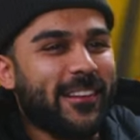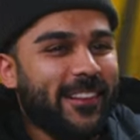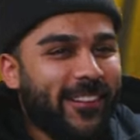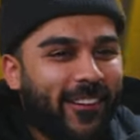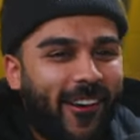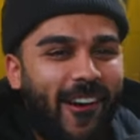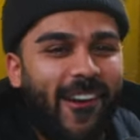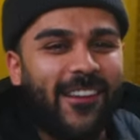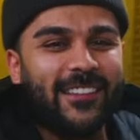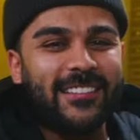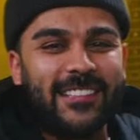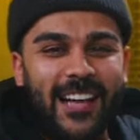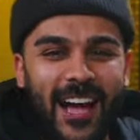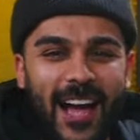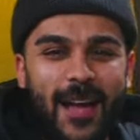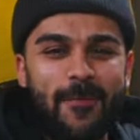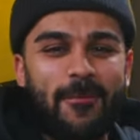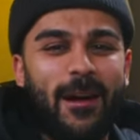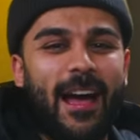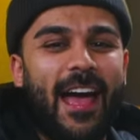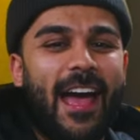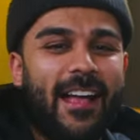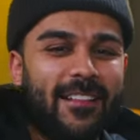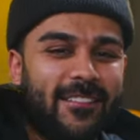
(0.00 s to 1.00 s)
a long
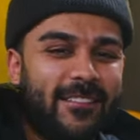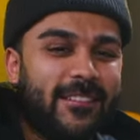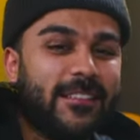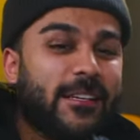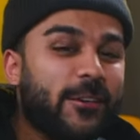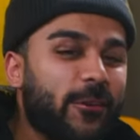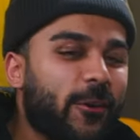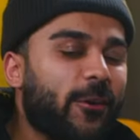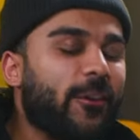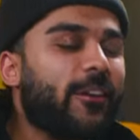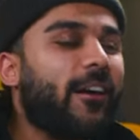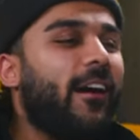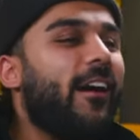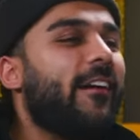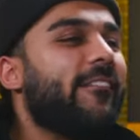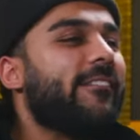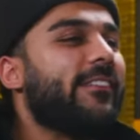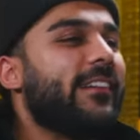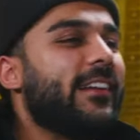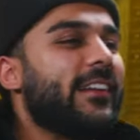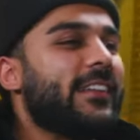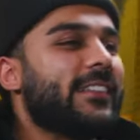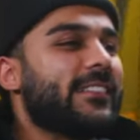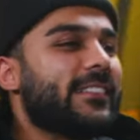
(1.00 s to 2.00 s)
time I had zero
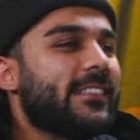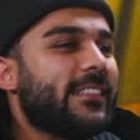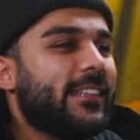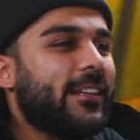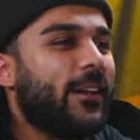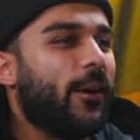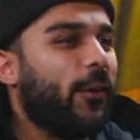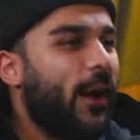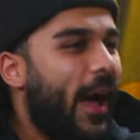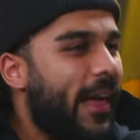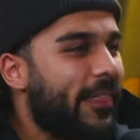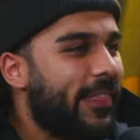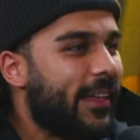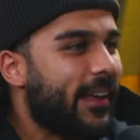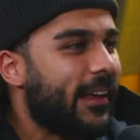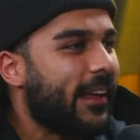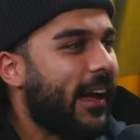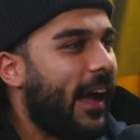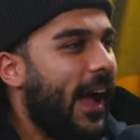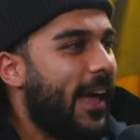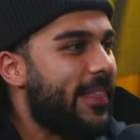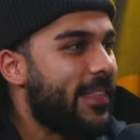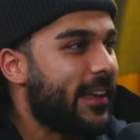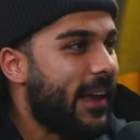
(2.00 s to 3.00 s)
confidence. You know, I think
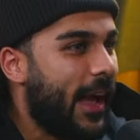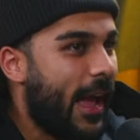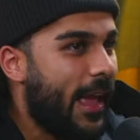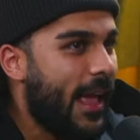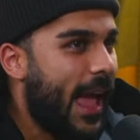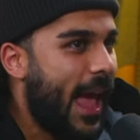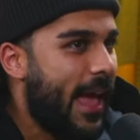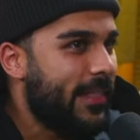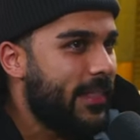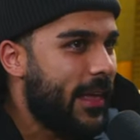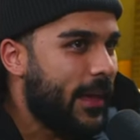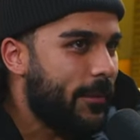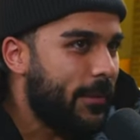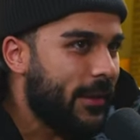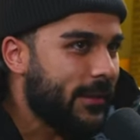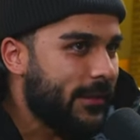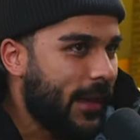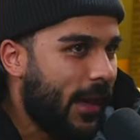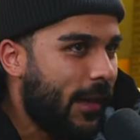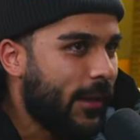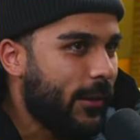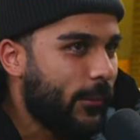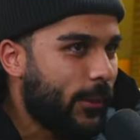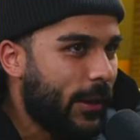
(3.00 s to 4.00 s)
I think I had that
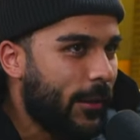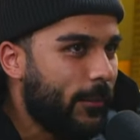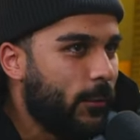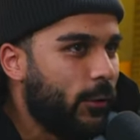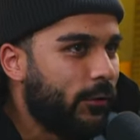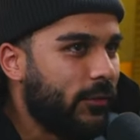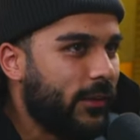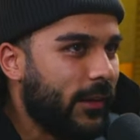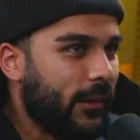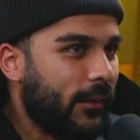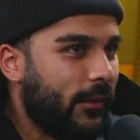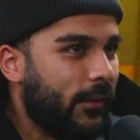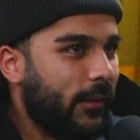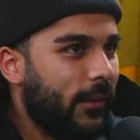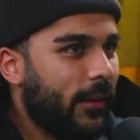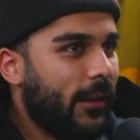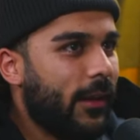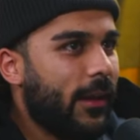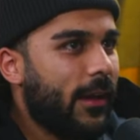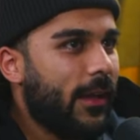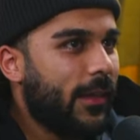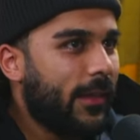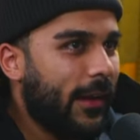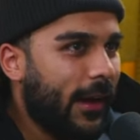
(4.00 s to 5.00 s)
mentality when I moved here,
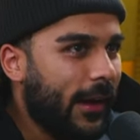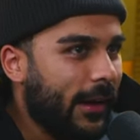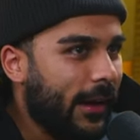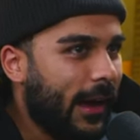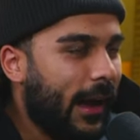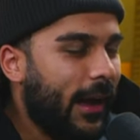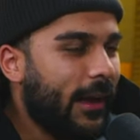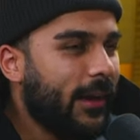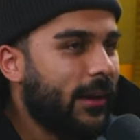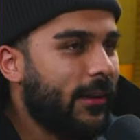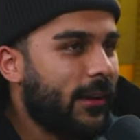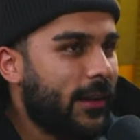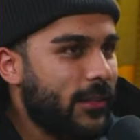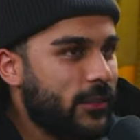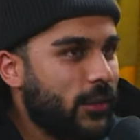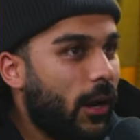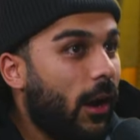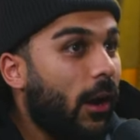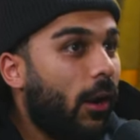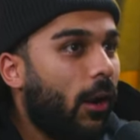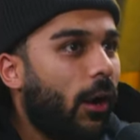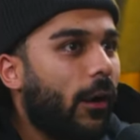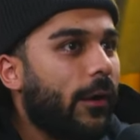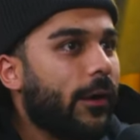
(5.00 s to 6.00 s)
and then I got here and I
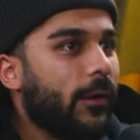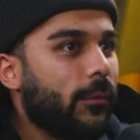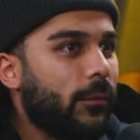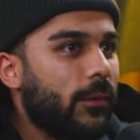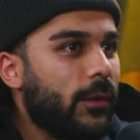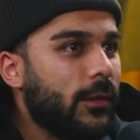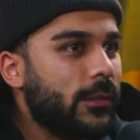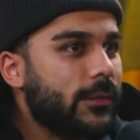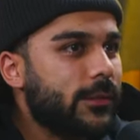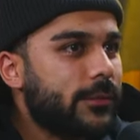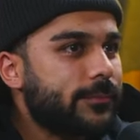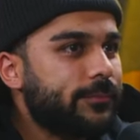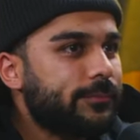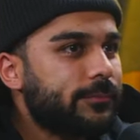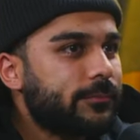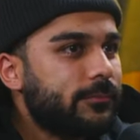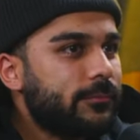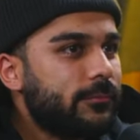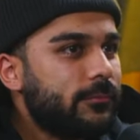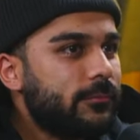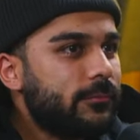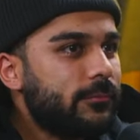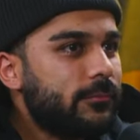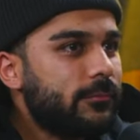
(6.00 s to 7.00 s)
saw how hard it was.
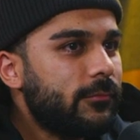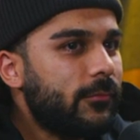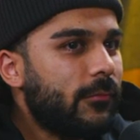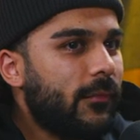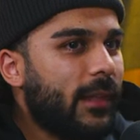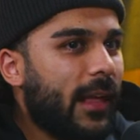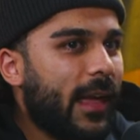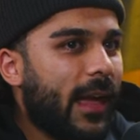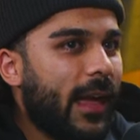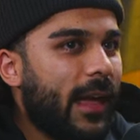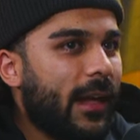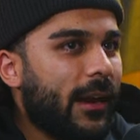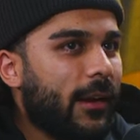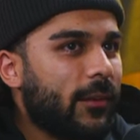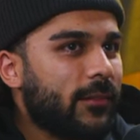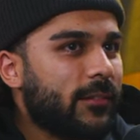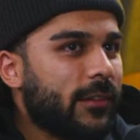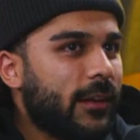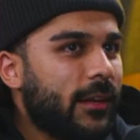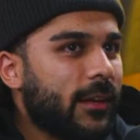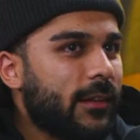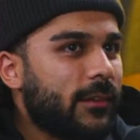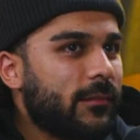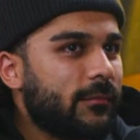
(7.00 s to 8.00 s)
Yeah, yeah. And I was
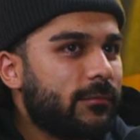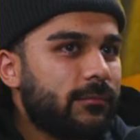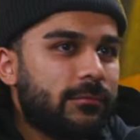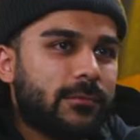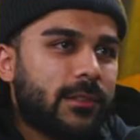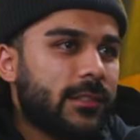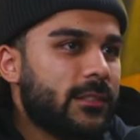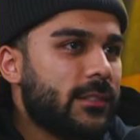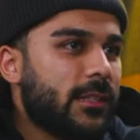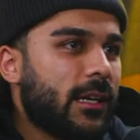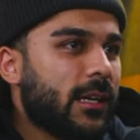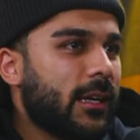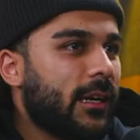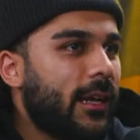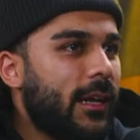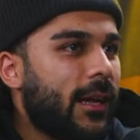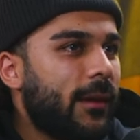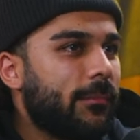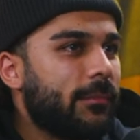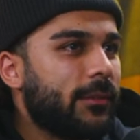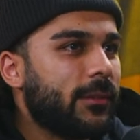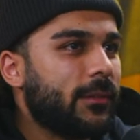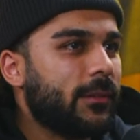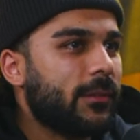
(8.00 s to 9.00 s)
like, this is not gonna
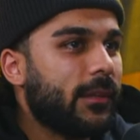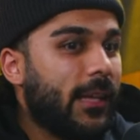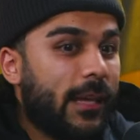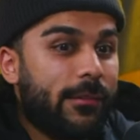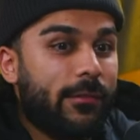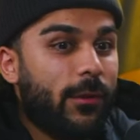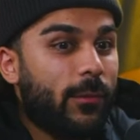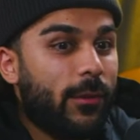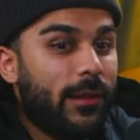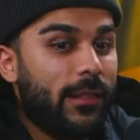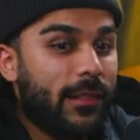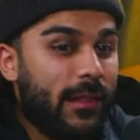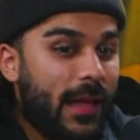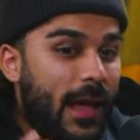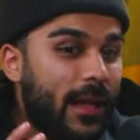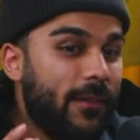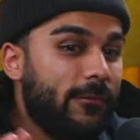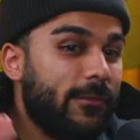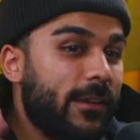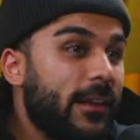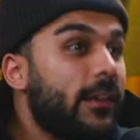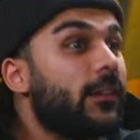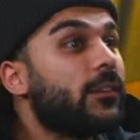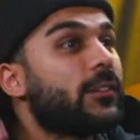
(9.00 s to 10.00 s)
happen. Even when that
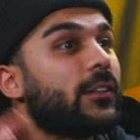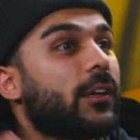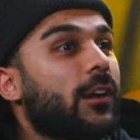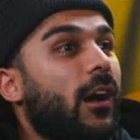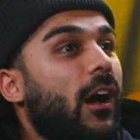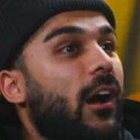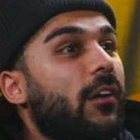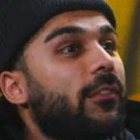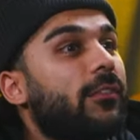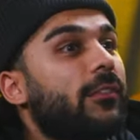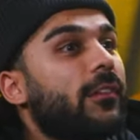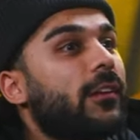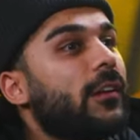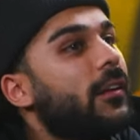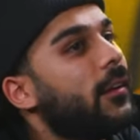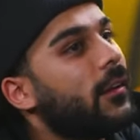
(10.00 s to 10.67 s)
video took off,